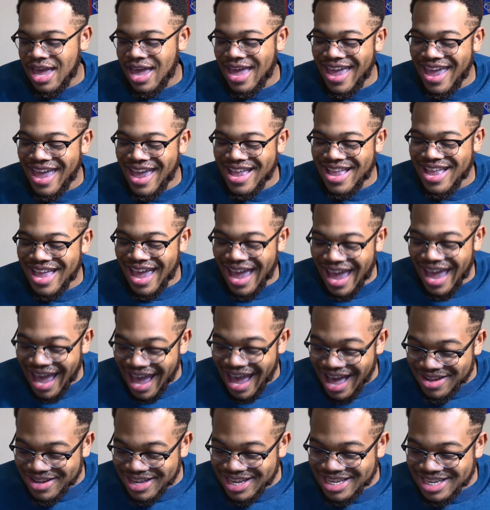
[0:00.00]
and
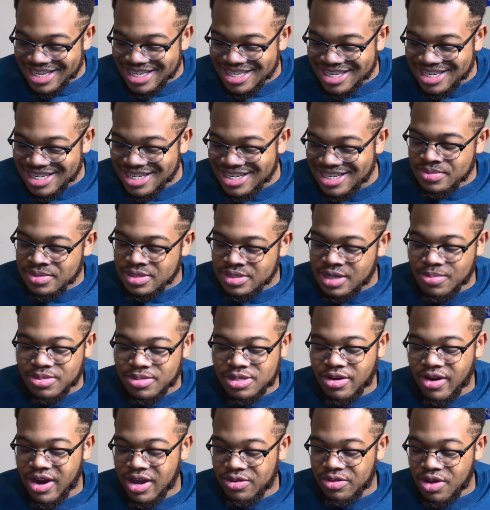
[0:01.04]
Logan
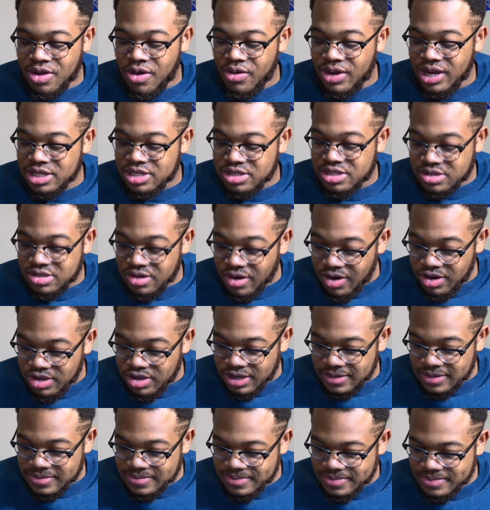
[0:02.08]

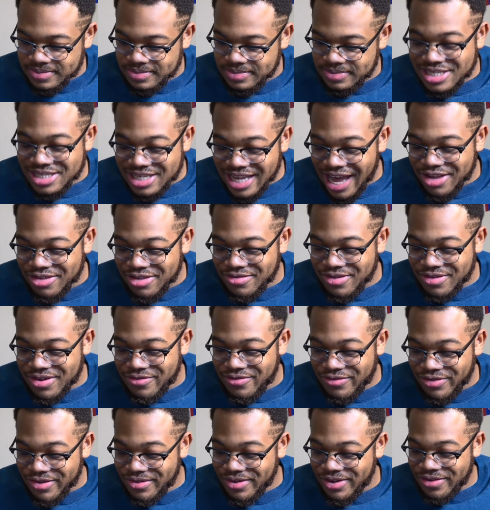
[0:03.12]
Sargeant, it's actually
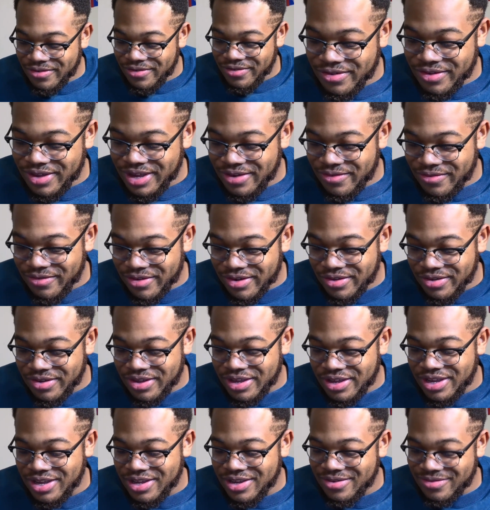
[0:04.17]
really, really,
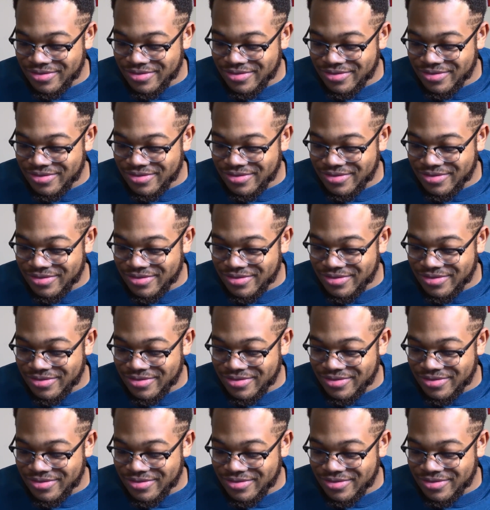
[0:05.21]
really,